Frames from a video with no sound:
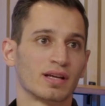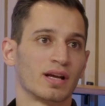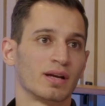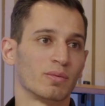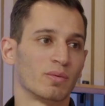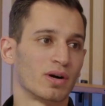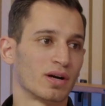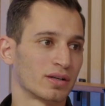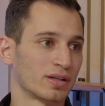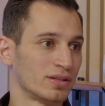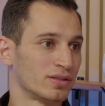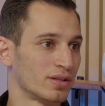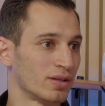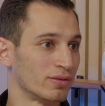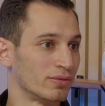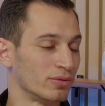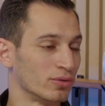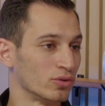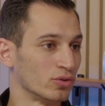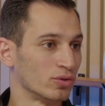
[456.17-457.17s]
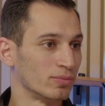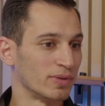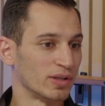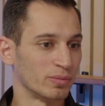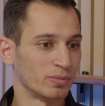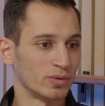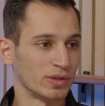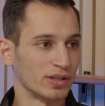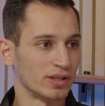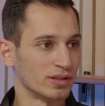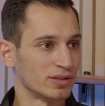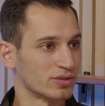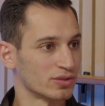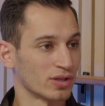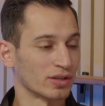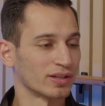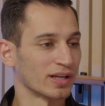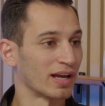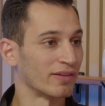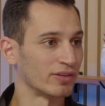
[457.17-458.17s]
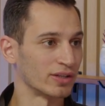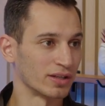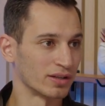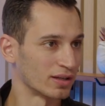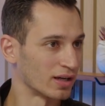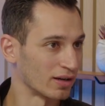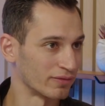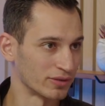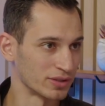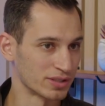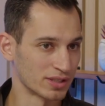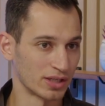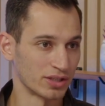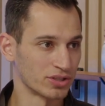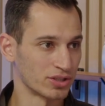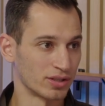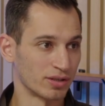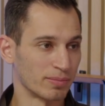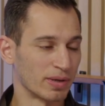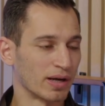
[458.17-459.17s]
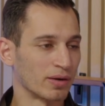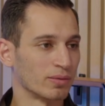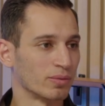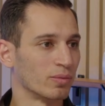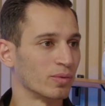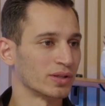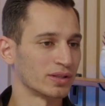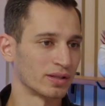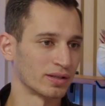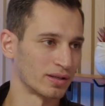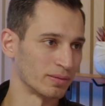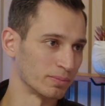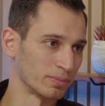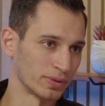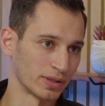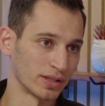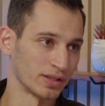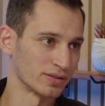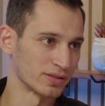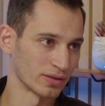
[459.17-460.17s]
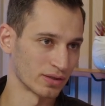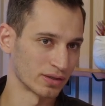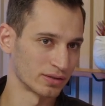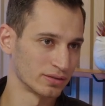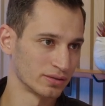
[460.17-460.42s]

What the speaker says: I walk into the room, and we start having a conversation about what the complaints are.